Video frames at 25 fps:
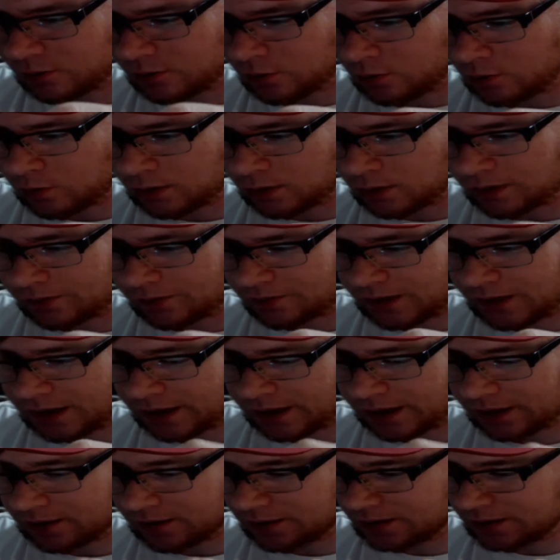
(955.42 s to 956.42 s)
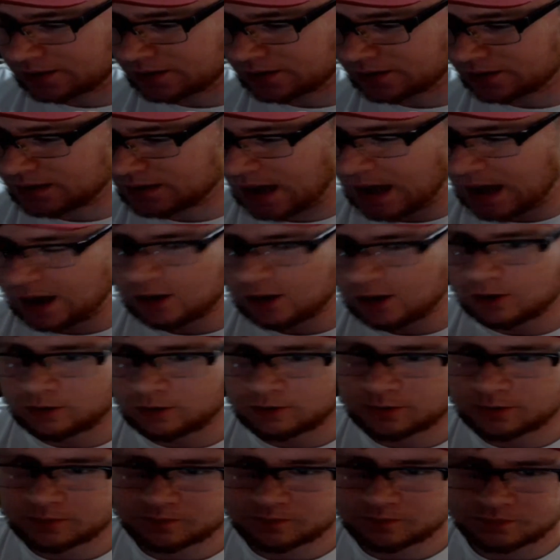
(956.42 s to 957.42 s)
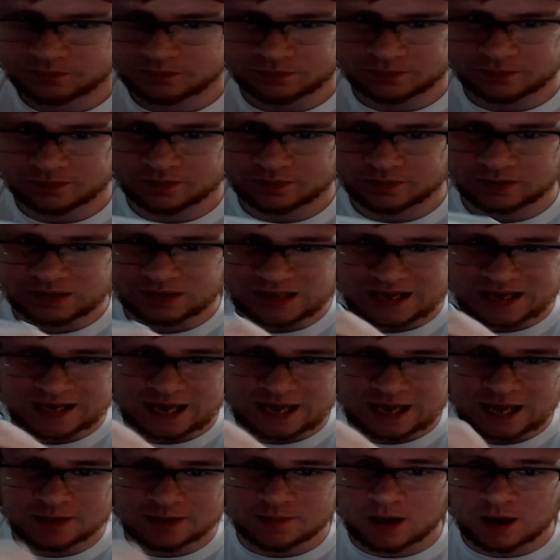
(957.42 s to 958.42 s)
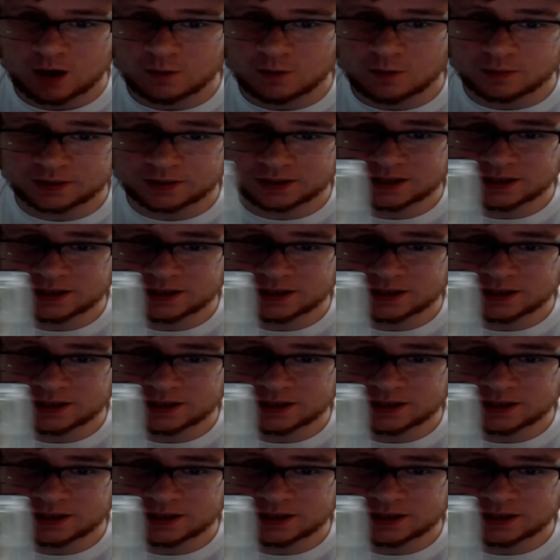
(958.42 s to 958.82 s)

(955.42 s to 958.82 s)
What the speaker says: or if like this is how they came out, but